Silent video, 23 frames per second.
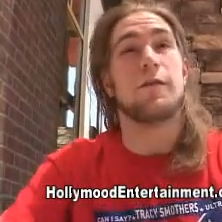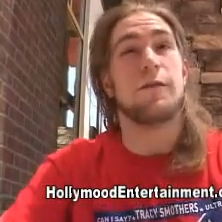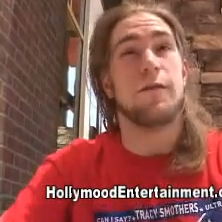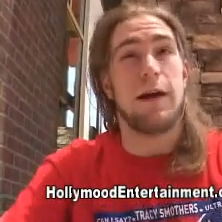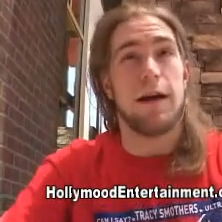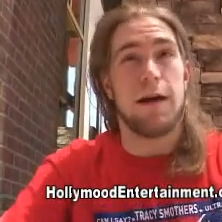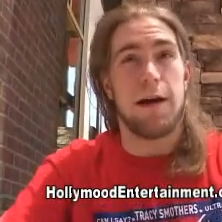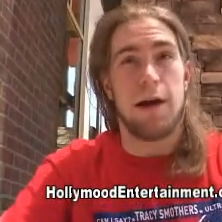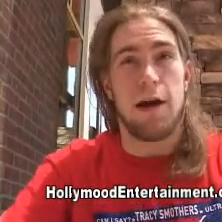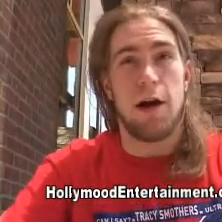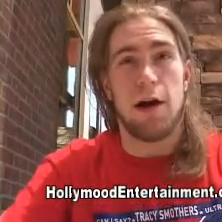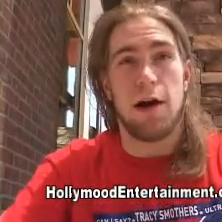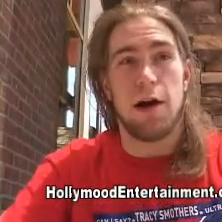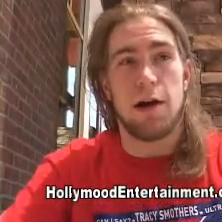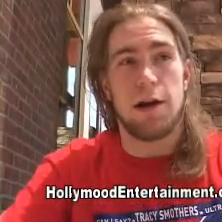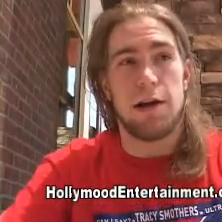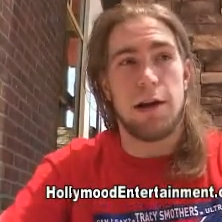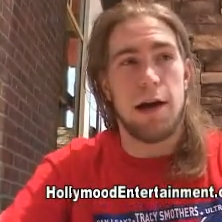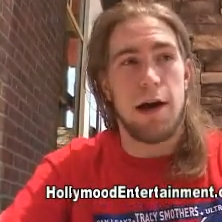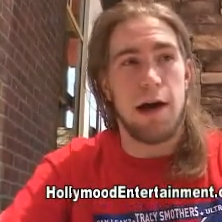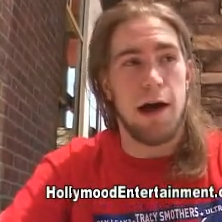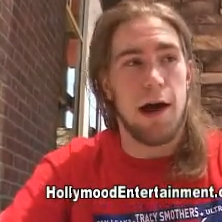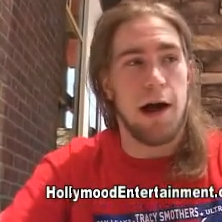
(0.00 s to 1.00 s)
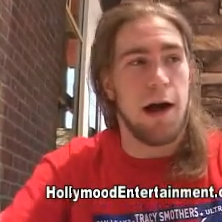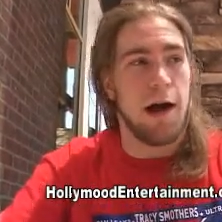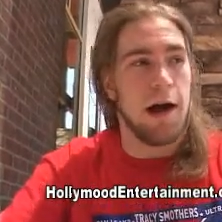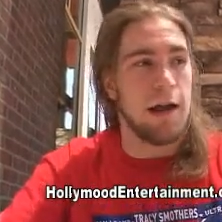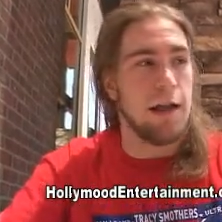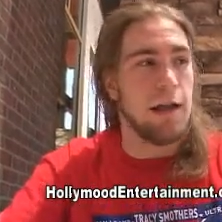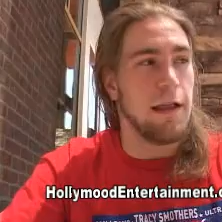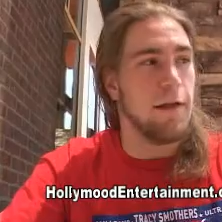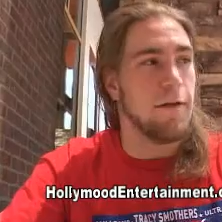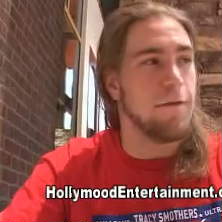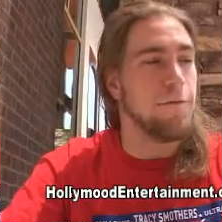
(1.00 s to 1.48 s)
It's very hard.
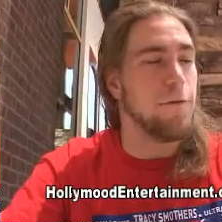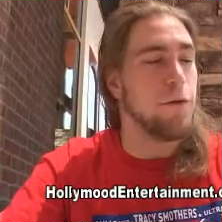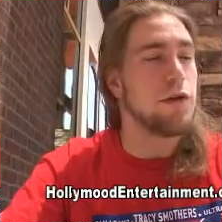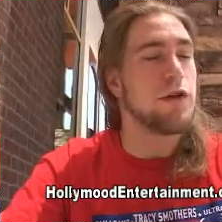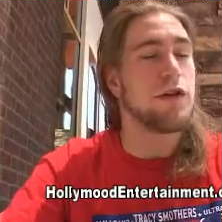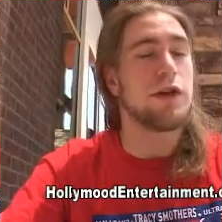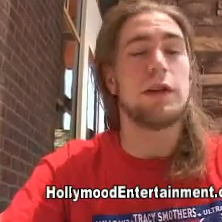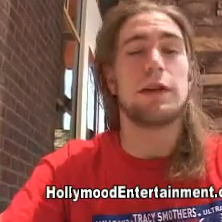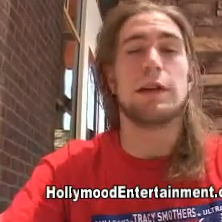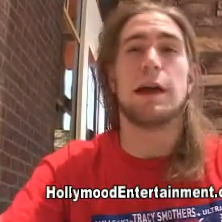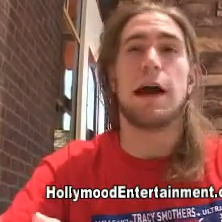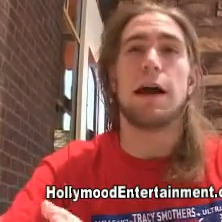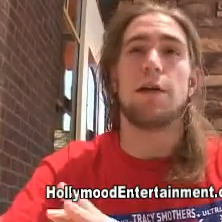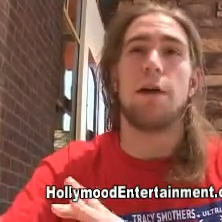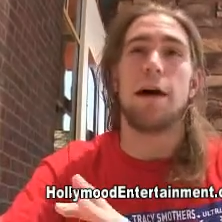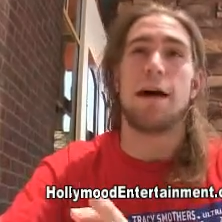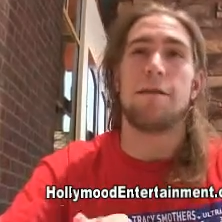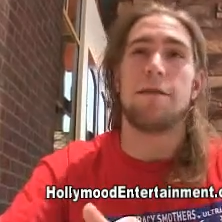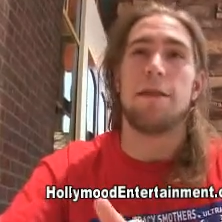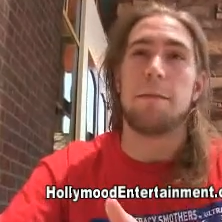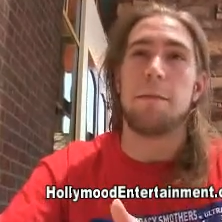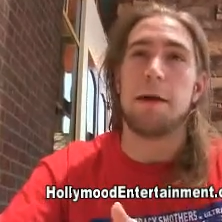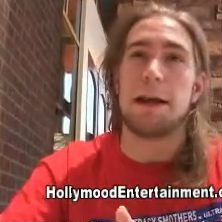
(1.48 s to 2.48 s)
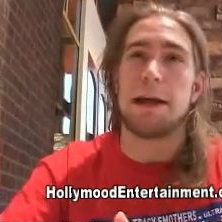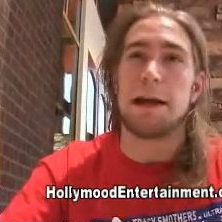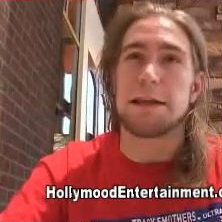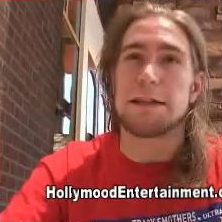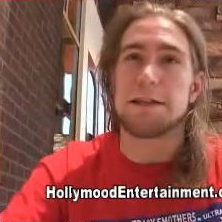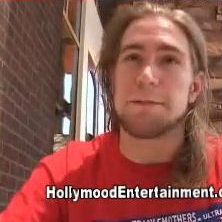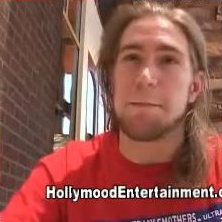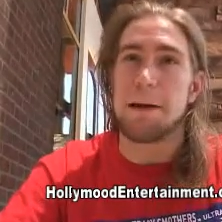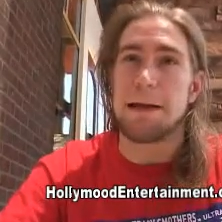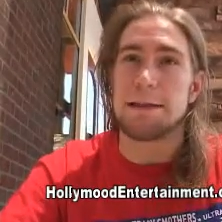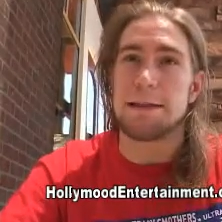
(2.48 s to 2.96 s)
Fortunately, I don't have that many
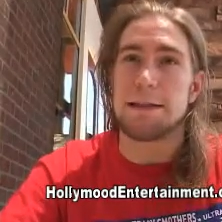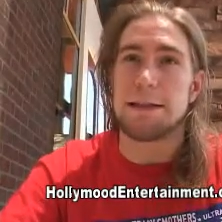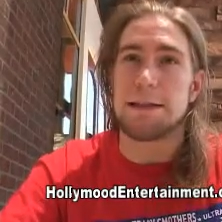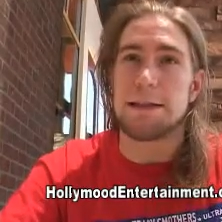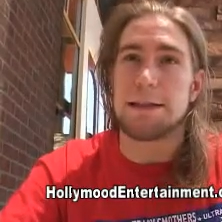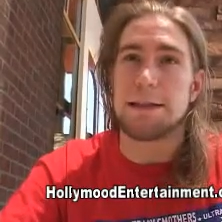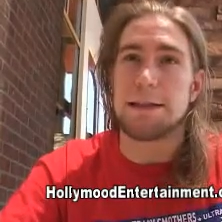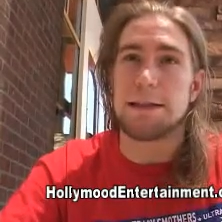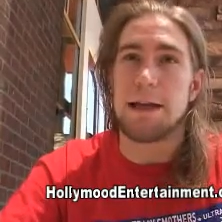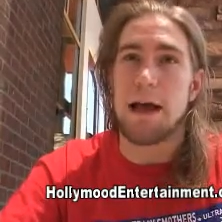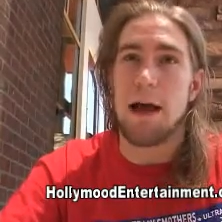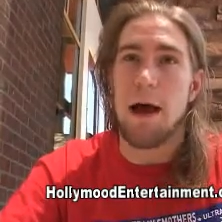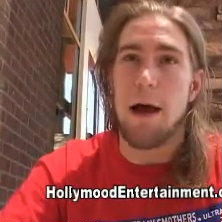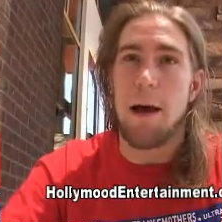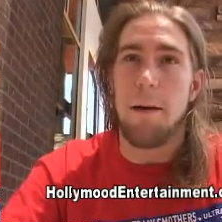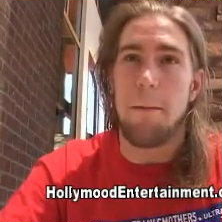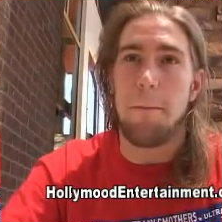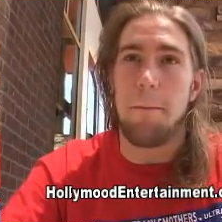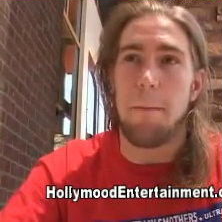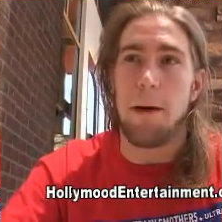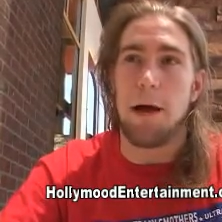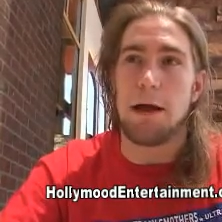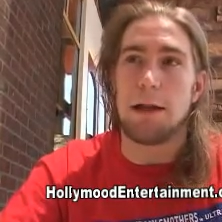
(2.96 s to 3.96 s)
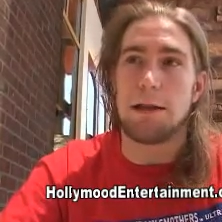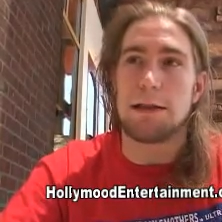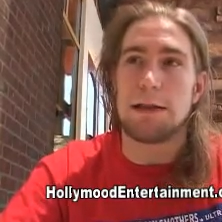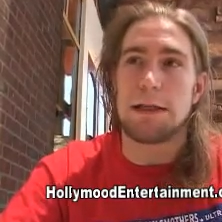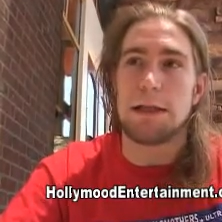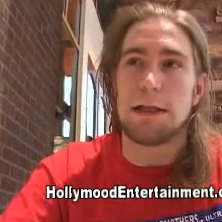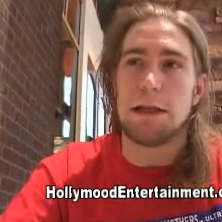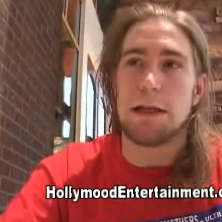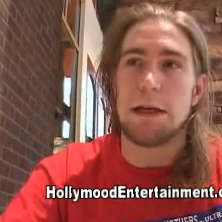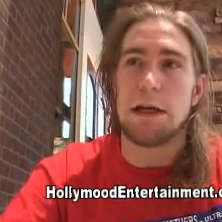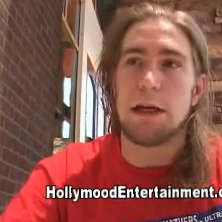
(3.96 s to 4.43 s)
expenses, but
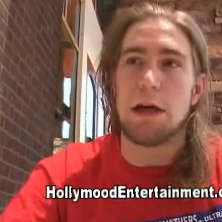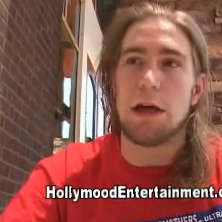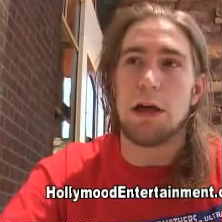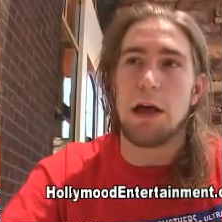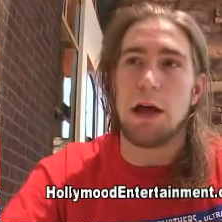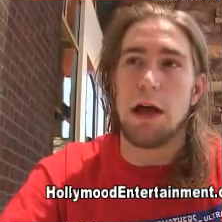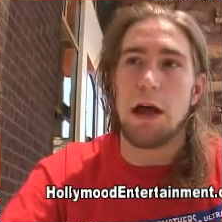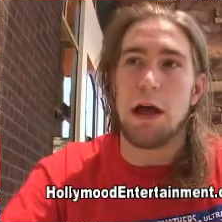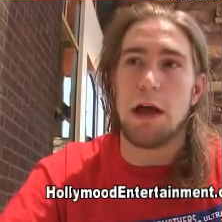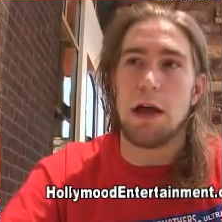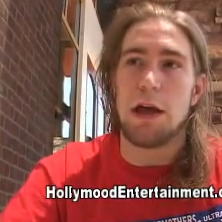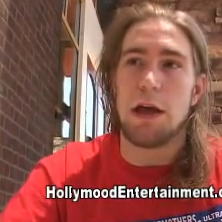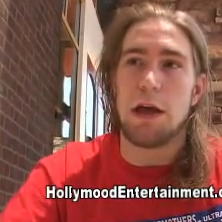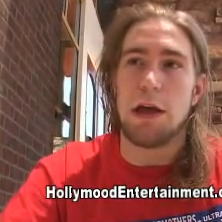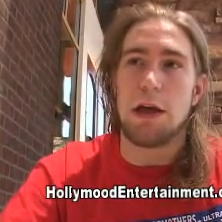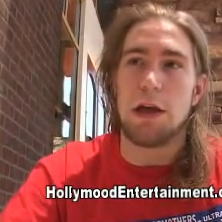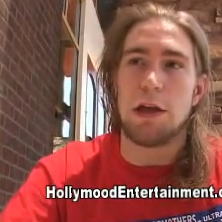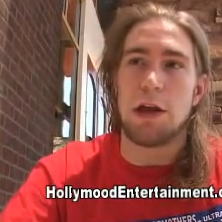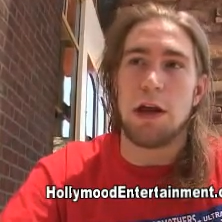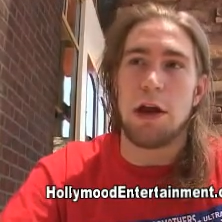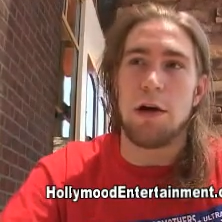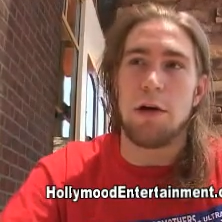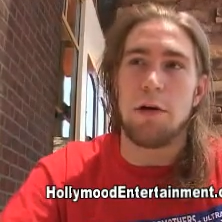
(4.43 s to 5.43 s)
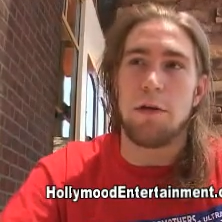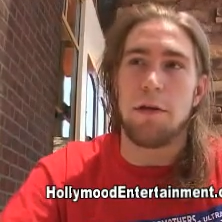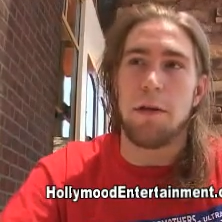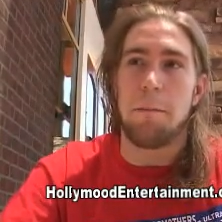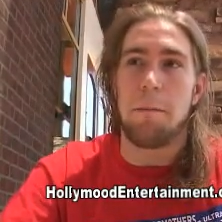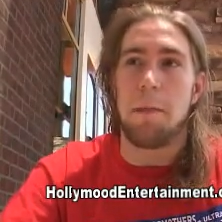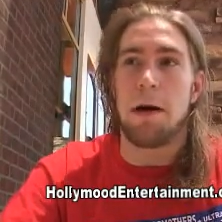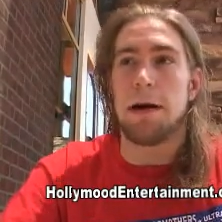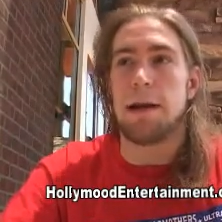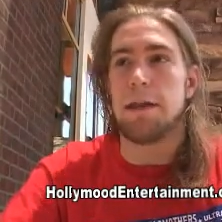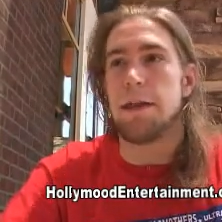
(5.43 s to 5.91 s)

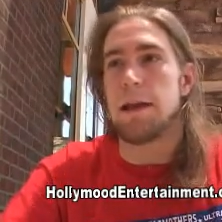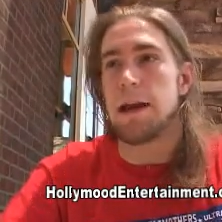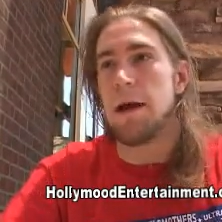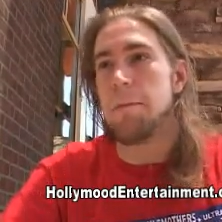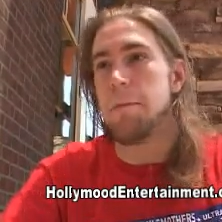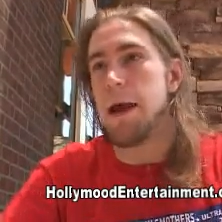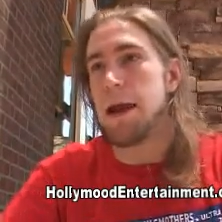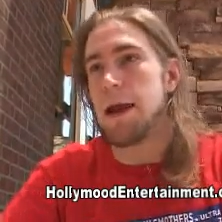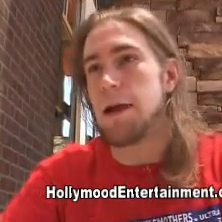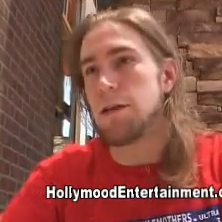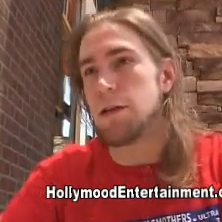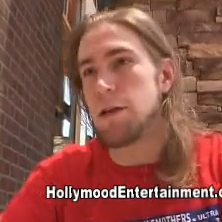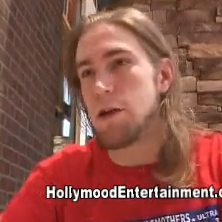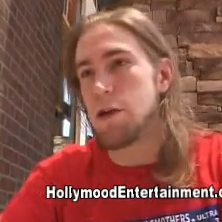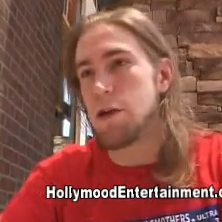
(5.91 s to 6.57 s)
the money that I make